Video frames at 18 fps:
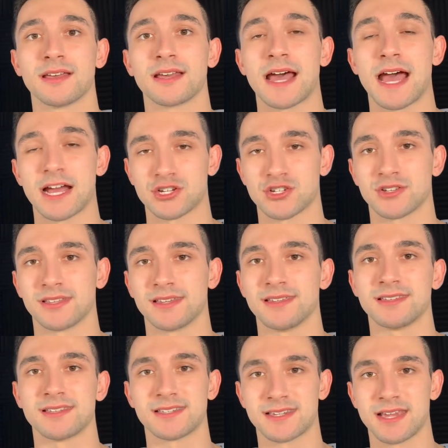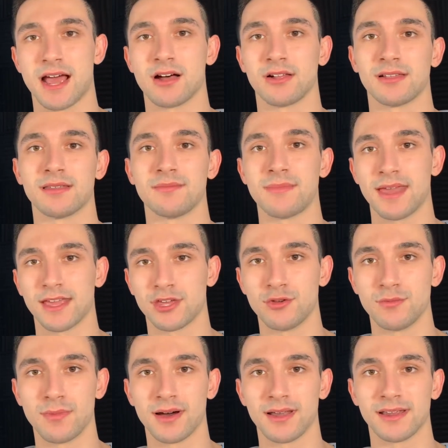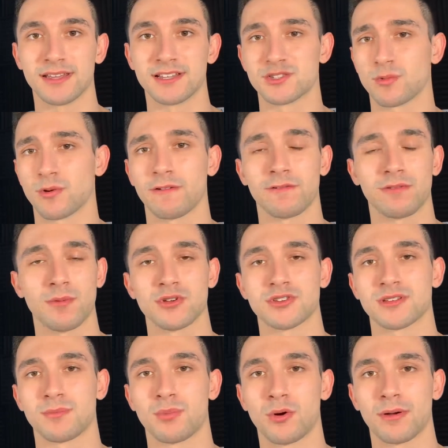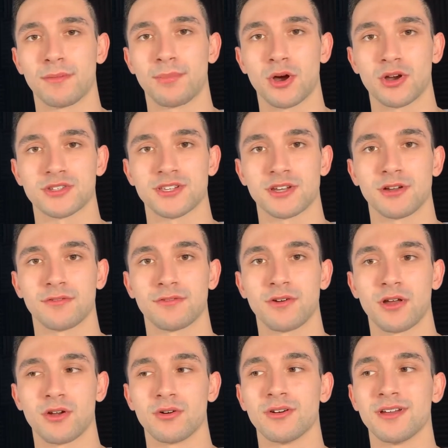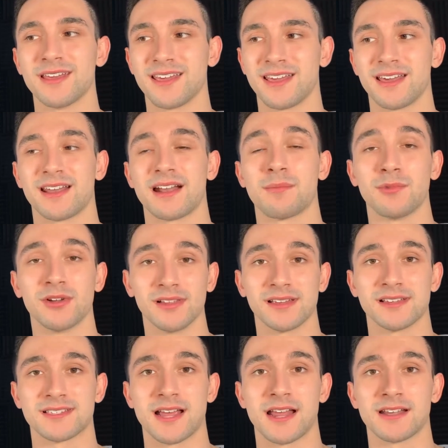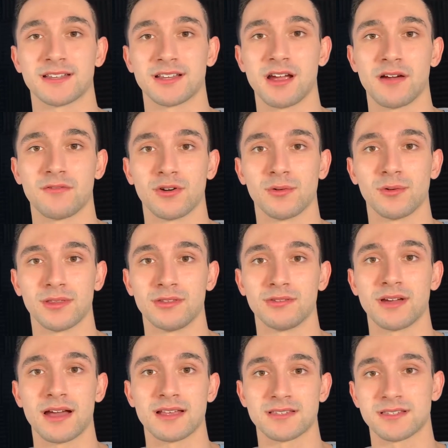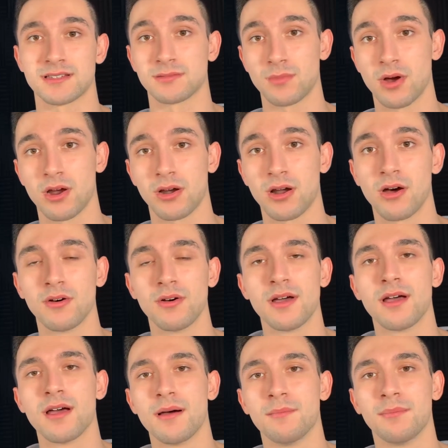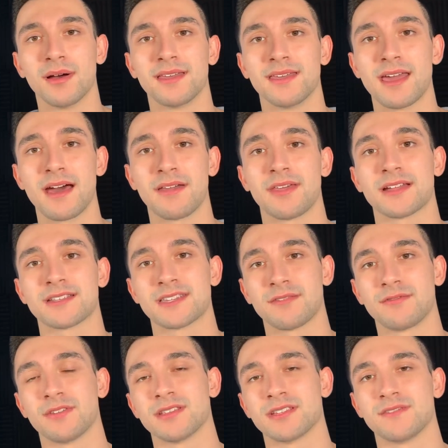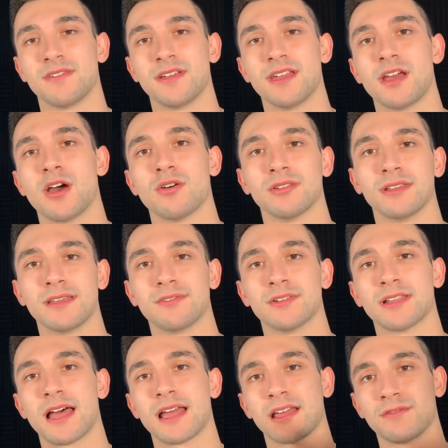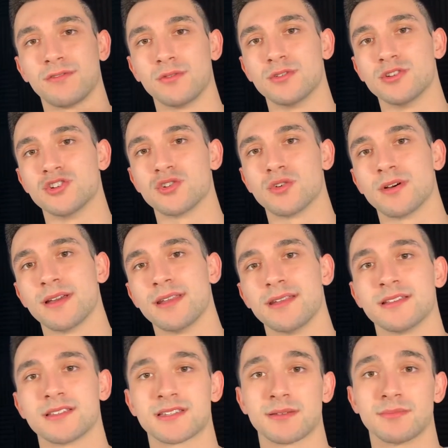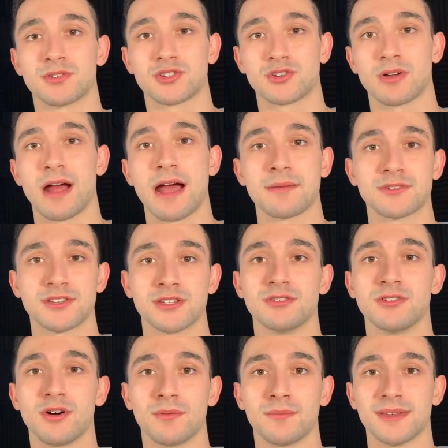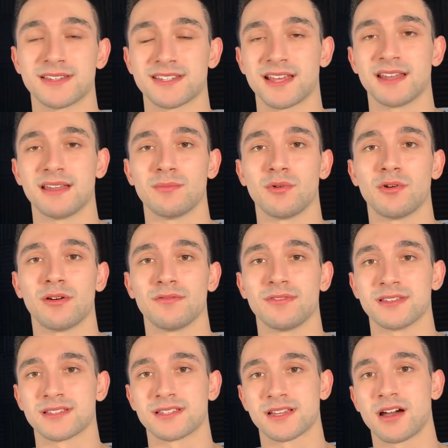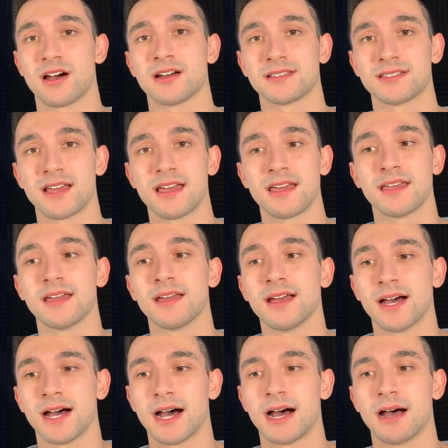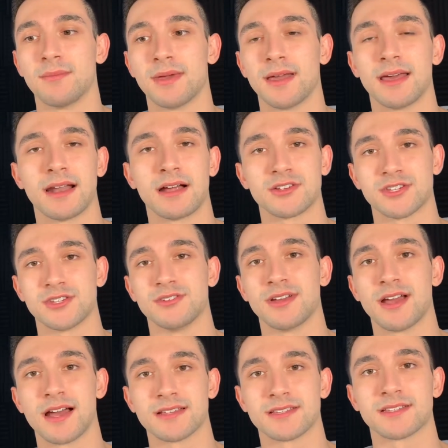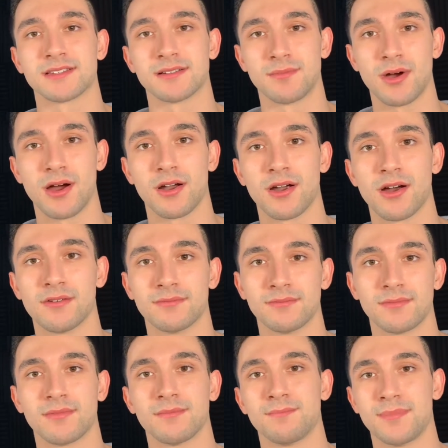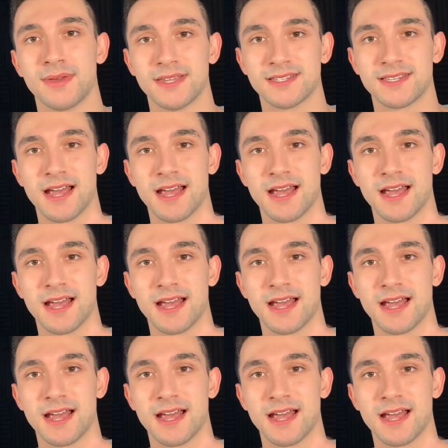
actually sell and make you money. It's one of the most important parts in your funnel, and I'm really excited to cover it with you guys tomorrow. But yeah, that's it for this video. Leave a like if you enjoyed, subscribe so you don't miss any more of this content, and I'll see you guys tomorrow. Peace